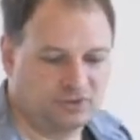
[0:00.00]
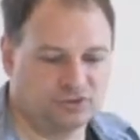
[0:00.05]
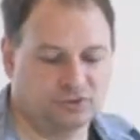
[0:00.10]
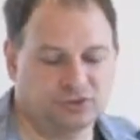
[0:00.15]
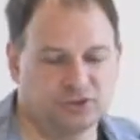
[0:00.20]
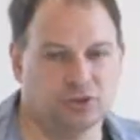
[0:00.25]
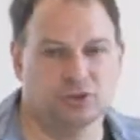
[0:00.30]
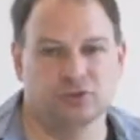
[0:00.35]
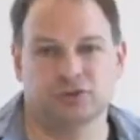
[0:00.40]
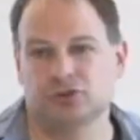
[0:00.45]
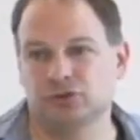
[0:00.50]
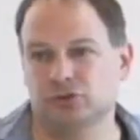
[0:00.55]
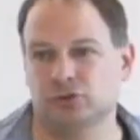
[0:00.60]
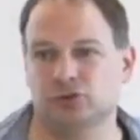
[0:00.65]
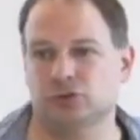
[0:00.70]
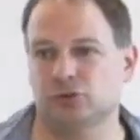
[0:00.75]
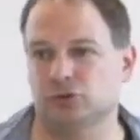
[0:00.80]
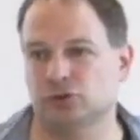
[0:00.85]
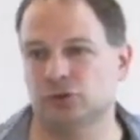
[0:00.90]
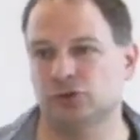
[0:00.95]
So, you know,
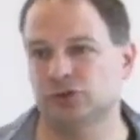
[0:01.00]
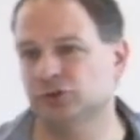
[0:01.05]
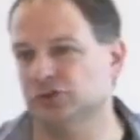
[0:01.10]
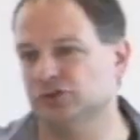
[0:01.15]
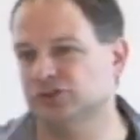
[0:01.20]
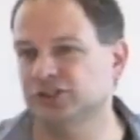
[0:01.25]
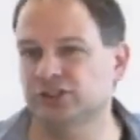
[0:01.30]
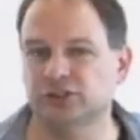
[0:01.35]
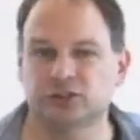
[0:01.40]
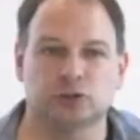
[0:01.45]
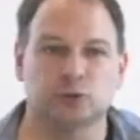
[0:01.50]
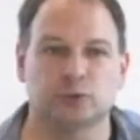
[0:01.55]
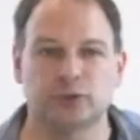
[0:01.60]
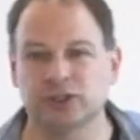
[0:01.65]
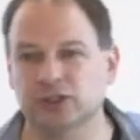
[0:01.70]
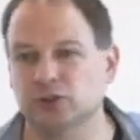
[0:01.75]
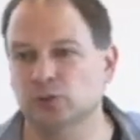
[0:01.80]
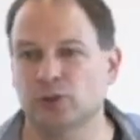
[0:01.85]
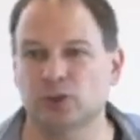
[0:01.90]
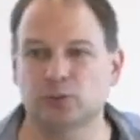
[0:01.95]
you, you turn your steering
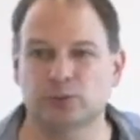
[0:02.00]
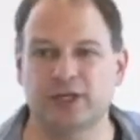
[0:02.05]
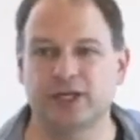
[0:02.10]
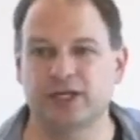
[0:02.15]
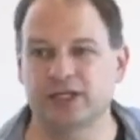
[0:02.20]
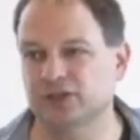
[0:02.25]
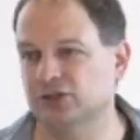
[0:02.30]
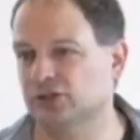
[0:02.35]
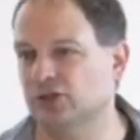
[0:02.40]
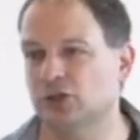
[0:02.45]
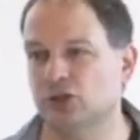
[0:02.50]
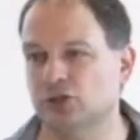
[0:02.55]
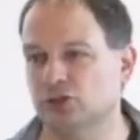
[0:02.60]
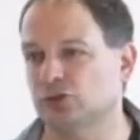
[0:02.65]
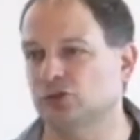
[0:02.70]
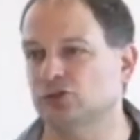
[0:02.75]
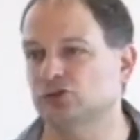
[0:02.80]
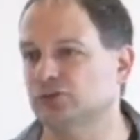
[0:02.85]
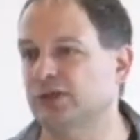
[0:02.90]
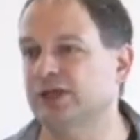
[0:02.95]
wheel in one way and the car
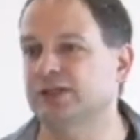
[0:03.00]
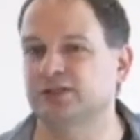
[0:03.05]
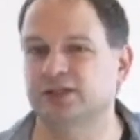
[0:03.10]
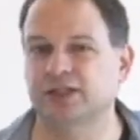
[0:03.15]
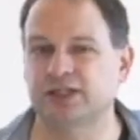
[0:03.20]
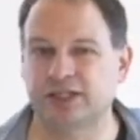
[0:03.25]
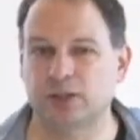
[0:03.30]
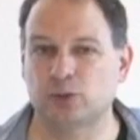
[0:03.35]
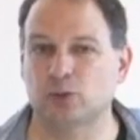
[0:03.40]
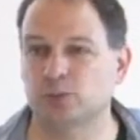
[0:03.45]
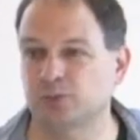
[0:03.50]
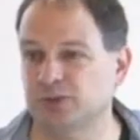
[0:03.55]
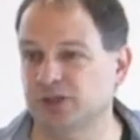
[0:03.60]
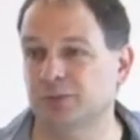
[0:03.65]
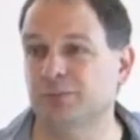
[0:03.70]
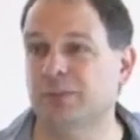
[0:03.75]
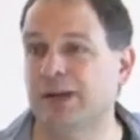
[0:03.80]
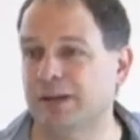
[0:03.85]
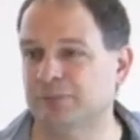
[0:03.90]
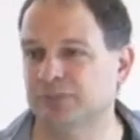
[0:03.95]
turns right. That would
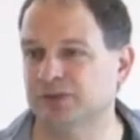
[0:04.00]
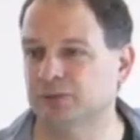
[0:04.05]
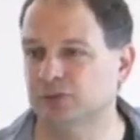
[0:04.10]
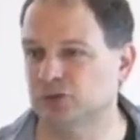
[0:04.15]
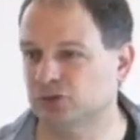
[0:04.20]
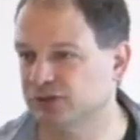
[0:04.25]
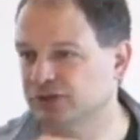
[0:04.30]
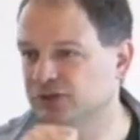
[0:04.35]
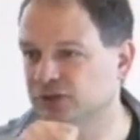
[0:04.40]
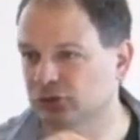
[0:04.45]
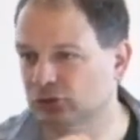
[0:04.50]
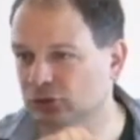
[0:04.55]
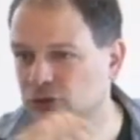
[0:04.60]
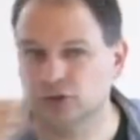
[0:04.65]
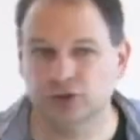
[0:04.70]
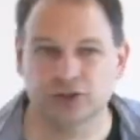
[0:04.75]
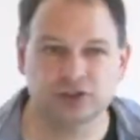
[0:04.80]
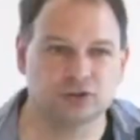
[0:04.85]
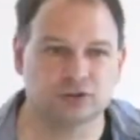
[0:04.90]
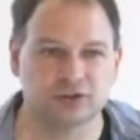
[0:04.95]
be a mapping between the
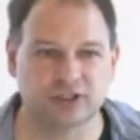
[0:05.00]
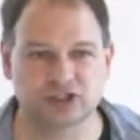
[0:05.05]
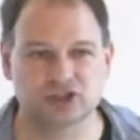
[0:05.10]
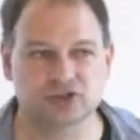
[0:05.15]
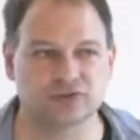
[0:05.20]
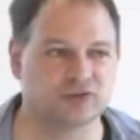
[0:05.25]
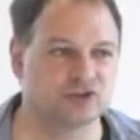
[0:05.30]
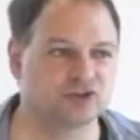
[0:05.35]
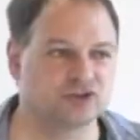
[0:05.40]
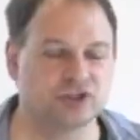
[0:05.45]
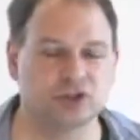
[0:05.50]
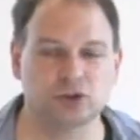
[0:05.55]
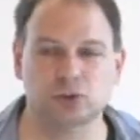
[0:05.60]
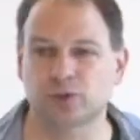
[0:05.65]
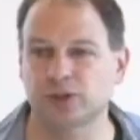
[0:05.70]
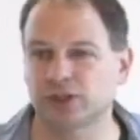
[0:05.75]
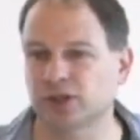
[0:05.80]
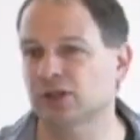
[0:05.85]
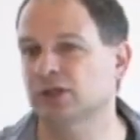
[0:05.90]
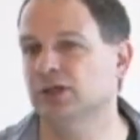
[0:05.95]
turning direction of the steering
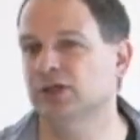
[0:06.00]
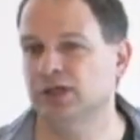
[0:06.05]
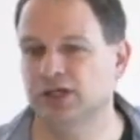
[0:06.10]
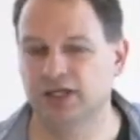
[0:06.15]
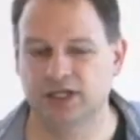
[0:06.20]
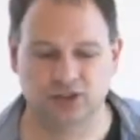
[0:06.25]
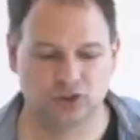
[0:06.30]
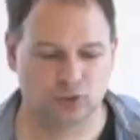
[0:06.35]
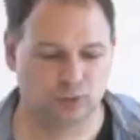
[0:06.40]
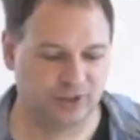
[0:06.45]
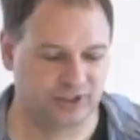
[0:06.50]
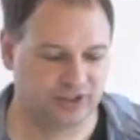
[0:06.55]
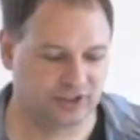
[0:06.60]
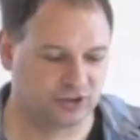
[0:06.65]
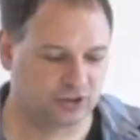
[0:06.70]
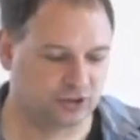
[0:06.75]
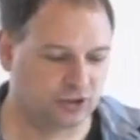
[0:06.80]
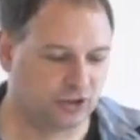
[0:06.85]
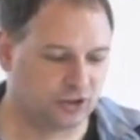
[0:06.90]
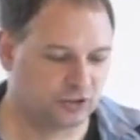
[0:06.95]
wheel and the way
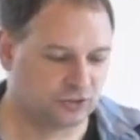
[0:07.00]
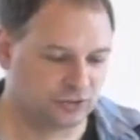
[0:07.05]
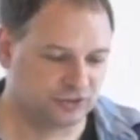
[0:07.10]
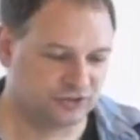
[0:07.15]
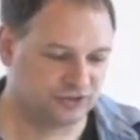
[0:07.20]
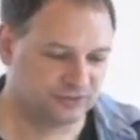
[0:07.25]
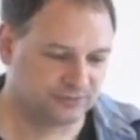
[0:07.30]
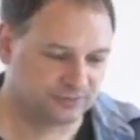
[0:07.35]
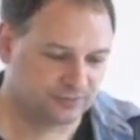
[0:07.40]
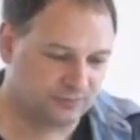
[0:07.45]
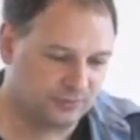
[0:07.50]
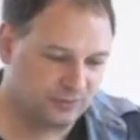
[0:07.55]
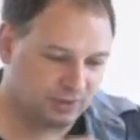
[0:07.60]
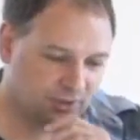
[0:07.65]
that the car turns.